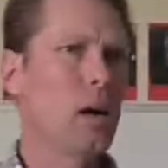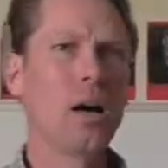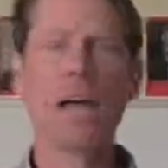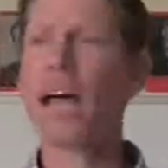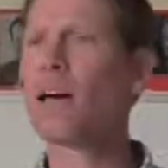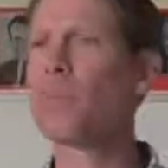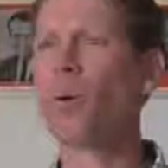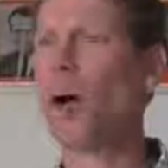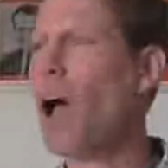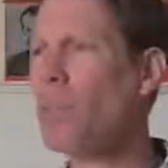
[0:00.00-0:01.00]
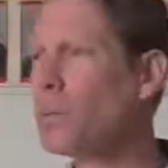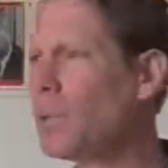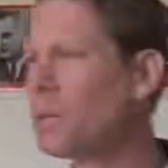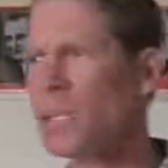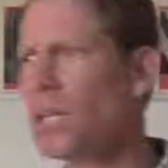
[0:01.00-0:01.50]
oh, yeah, it
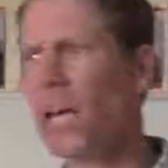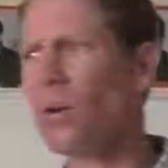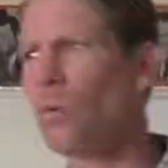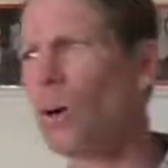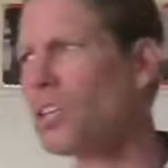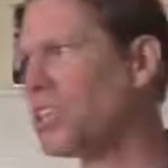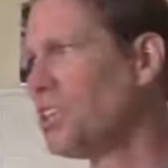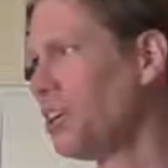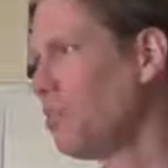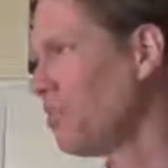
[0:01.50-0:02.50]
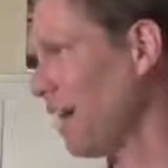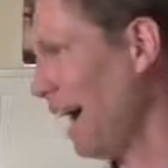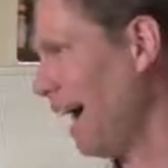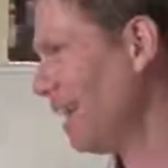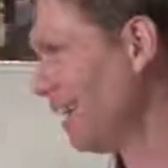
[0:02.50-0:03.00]
probably was a lot of work to do
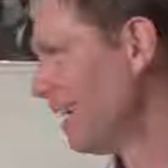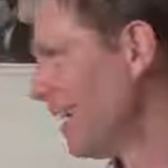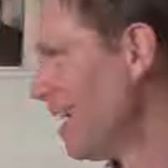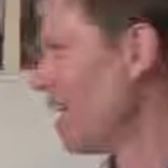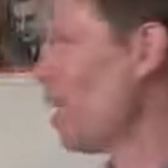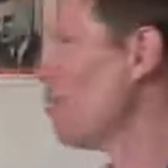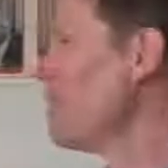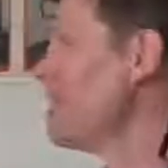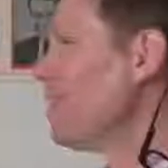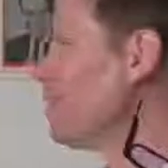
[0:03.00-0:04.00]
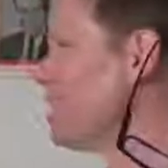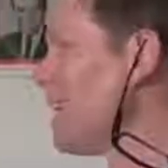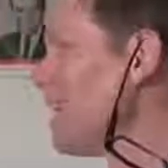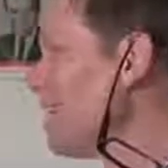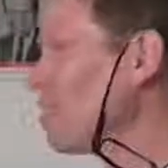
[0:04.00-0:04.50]
that. And all we did
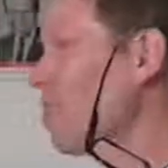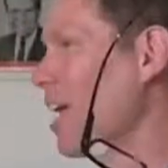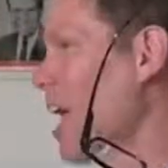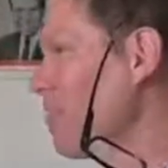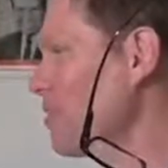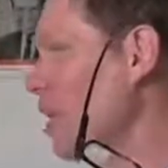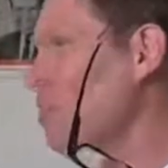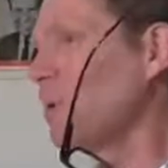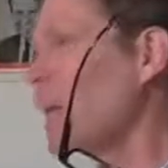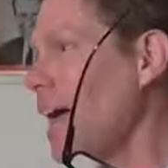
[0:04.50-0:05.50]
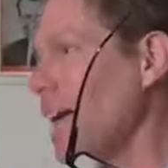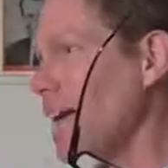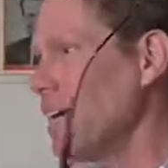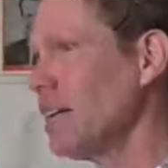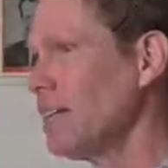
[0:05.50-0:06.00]
was eat it and run off to go
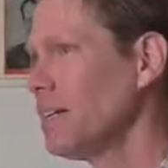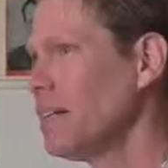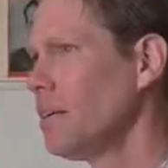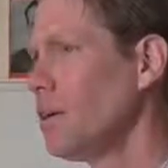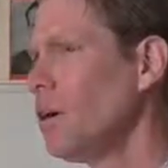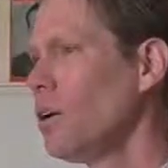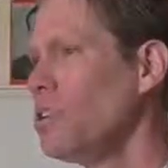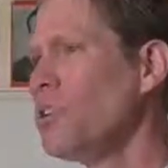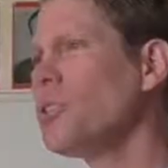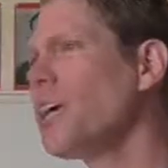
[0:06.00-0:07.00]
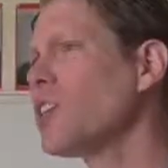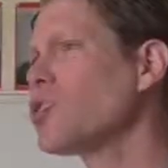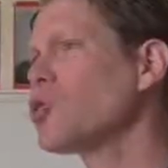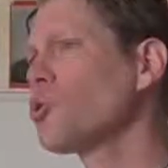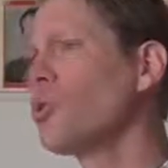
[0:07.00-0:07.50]
play. Do you think
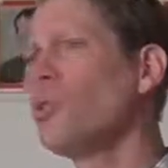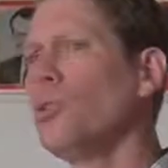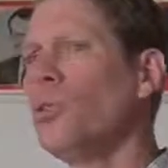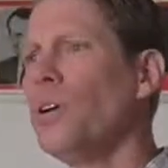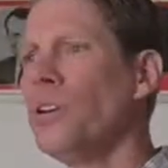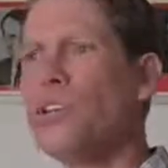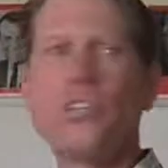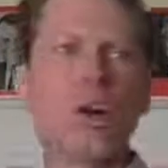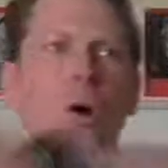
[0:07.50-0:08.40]
it's true you